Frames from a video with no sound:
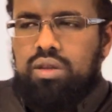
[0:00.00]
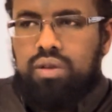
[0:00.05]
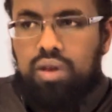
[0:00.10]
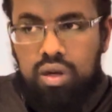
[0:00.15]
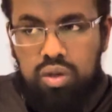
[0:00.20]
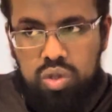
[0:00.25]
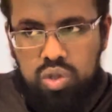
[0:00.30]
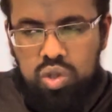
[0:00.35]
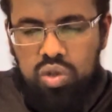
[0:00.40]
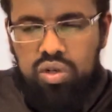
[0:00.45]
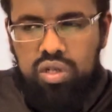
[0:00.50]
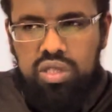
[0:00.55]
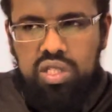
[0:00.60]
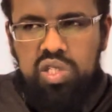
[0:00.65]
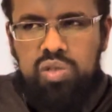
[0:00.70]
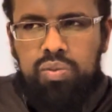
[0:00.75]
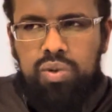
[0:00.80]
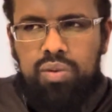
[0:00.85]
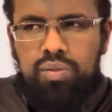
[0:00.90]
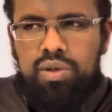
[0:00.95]
They're enduring
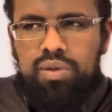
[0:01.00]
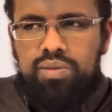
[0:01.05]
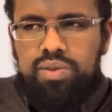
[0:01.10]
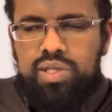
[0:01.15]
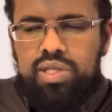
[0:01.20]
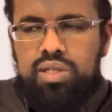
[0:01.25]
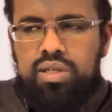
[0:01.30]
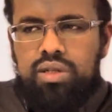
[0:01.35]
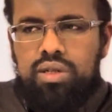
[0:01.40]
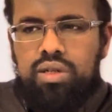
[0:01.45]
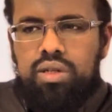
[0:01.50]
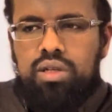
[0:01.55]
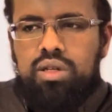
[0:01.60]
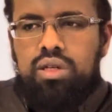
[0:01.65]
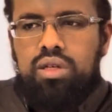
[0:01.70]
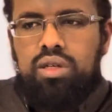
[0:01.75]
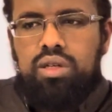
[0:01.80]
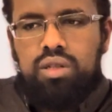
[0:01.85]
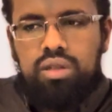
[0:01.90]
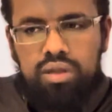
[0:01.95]
these problems.
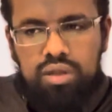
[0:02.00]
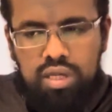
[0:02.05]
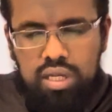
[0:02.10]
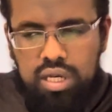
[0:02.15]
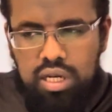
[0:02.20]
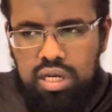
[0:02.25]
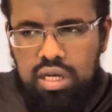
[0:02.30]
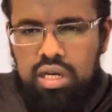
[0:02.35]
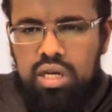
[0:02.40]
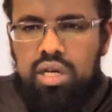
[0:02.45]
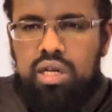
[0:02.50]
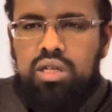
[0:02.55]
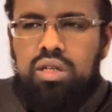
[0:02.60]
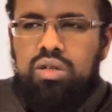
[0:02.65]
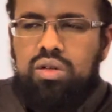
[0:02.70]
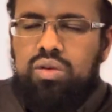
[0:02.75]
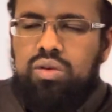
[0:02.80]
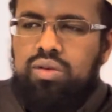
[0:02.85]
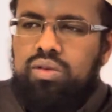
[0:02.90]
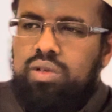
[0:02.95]
They are, you
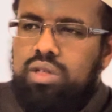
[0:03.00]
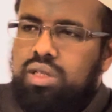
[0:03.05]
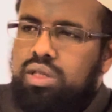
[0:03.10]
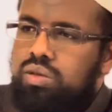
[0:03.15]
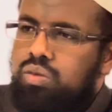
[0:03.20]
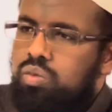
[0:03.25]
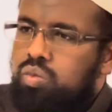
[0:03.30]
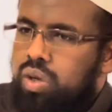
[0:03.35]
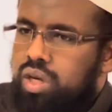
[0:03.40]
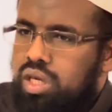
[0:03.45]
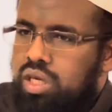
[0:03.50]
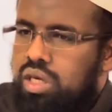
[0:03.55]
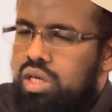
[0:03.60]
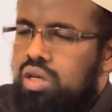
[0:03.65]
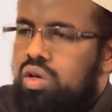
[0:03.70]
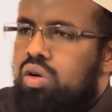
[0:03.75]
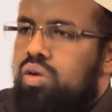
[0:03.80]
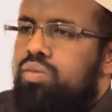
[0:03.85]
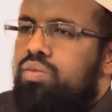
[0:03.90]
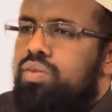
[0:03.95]
know,
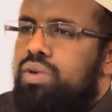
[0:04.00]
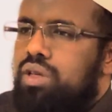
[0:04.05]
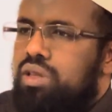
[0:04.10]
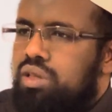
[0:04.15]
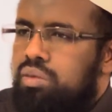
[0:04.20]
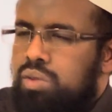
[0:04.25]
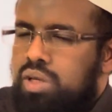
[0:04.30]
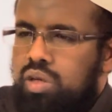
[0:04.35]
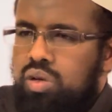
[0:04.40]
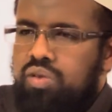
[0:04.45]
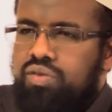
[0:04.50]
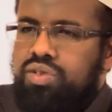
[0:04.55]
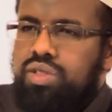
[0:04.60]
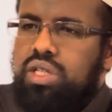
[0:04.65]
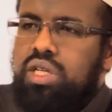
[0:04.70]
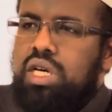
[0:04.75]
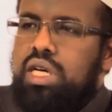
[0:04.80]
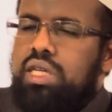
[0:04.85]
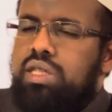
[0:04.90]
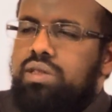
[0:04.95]
waking up in the middle of the
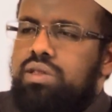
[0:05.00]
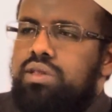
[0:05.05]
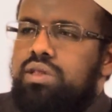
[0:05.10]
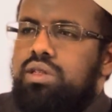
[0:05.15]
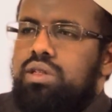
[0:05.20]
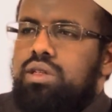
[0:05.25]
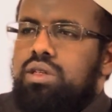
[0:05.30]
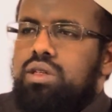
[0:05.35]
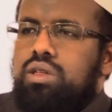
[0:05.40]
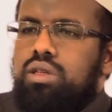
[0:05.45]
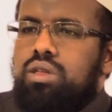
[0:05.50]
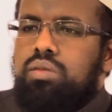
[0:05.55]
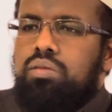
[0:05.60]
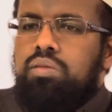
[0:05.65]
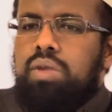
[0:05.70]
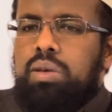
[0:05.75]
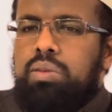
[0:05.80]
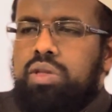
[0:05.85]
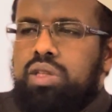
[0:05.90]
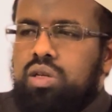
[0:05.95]
night.
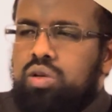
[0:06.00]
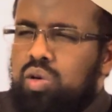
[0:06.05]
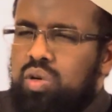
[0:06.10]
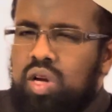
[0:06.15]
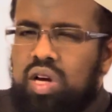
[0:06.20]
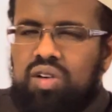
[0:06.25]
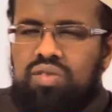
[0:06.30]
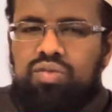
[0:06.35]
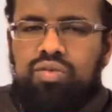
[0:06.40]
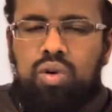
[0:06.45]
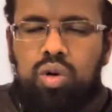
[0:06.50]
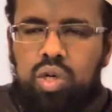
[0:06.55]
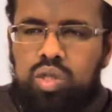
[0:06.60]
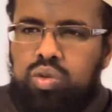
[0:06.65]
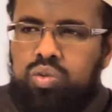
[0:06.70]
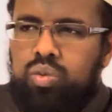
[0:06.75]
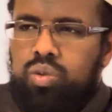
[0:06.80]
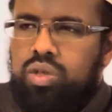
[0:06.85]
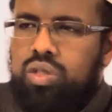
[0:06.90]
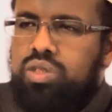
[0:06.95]
Maybe they don't have
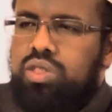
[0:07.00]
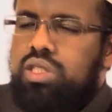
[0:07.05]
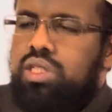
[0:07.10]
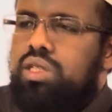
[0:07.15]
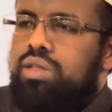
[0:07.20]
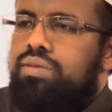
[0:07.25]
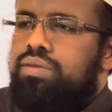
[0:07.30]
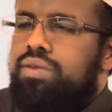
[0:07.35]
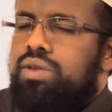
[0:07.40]
hot water.